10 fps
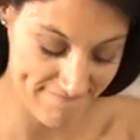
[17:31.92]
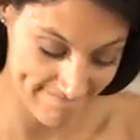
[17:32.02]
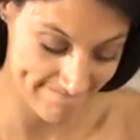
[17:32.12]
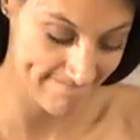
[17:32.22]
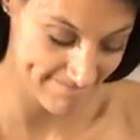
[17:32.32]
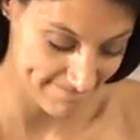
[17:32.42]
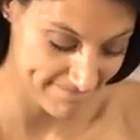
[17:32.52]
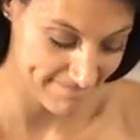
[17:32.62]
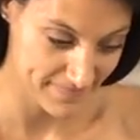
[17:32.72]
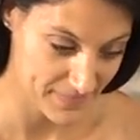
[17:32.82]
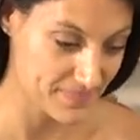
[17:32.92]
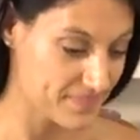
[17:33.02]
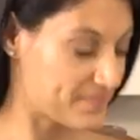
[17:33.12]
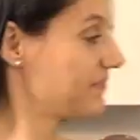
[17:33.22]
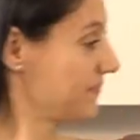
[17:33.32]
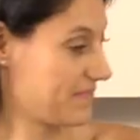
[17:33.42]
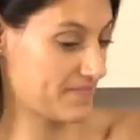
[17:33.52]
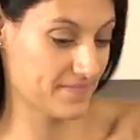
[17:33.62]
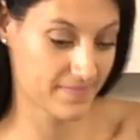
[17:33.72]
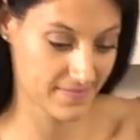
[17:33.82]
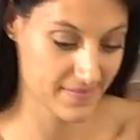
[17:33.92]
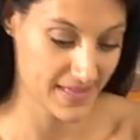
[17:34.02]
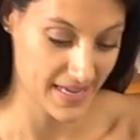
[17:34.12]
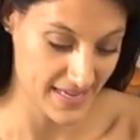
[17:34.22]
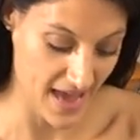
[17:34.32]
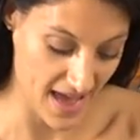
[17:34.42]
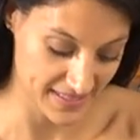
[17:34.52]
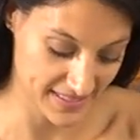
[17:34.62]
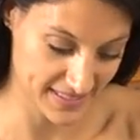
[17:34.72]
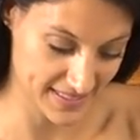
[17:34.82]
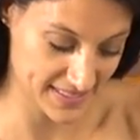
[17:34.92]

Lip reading: (silent)